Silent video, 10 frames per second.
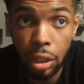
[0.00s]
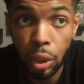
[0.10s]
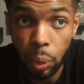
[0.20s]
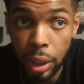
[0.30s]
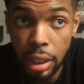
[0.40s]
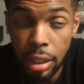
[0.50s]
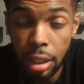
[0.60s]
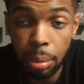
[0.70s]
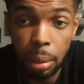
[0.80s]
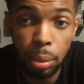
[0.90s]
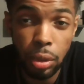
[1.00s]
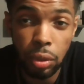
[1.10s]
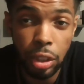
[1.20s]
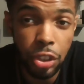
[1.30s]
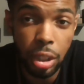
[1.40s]
The reason that people's
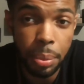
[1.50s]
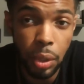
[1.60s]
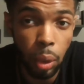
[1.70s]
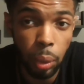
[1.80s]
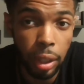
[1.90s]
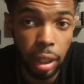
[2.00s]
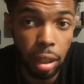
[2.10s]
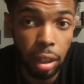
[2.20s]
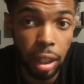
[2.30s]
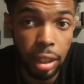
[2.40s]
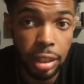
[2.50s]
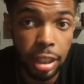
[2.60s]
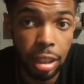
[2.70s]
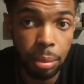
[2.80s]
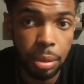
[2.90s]
friendships don't work out a lot of the
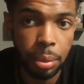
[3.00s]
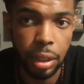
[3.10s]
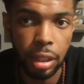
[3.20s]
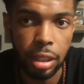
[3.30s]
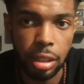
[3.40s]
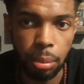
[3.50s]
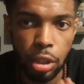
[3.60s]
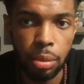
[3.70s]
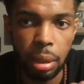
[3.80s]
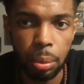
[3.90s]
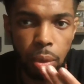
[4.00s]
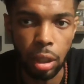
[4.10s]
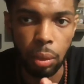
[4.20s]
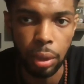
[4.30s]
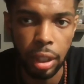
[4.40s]
time is because most people
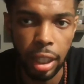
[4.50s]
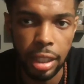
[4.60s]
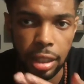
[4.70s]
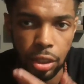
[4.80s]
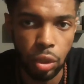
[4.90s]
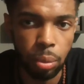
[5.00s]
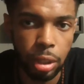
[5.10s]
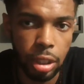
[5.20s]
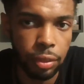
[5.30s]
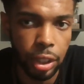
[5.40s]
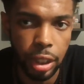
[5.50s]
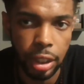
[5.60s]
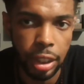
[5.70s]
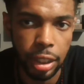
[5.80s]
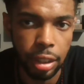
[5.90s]
don't realize that too much of a
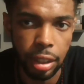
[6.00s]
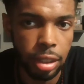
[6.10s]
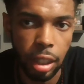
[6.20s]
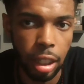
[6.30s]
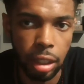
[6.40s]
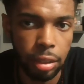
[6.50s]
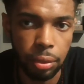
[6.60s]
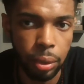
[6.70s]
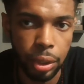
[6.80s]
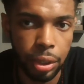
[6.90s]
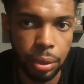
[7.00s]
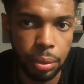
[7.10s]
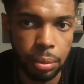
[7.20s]
good thing is not good for you.